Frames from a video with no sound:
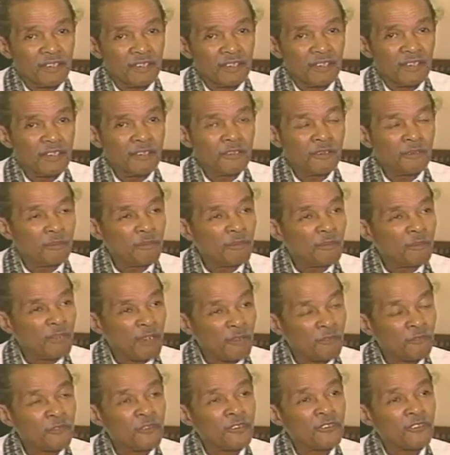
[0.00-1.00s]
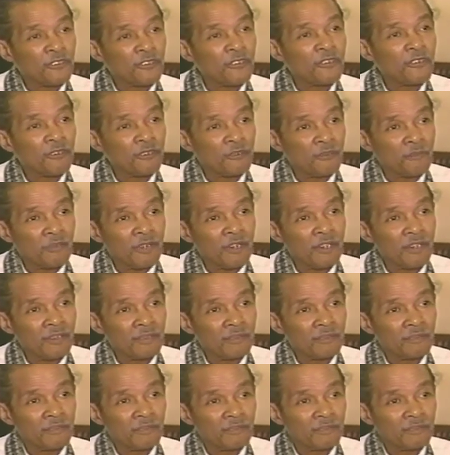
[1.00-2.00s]
You know what I mean? When I first heard it, rather.
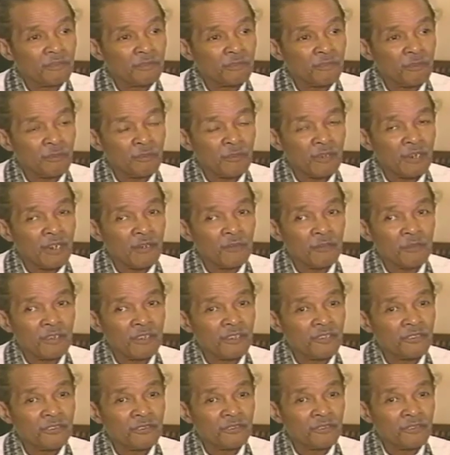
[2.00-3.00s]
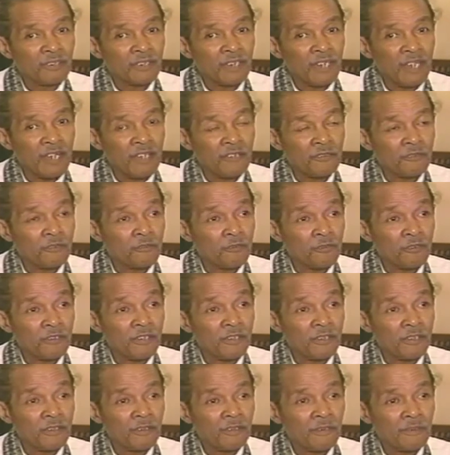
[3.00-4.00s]
But when I went into it, guys were
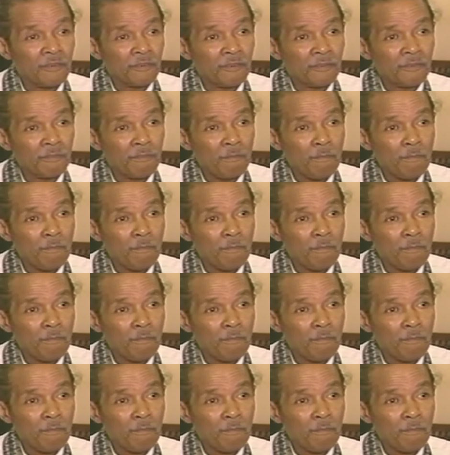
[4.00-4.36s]
reading, you know.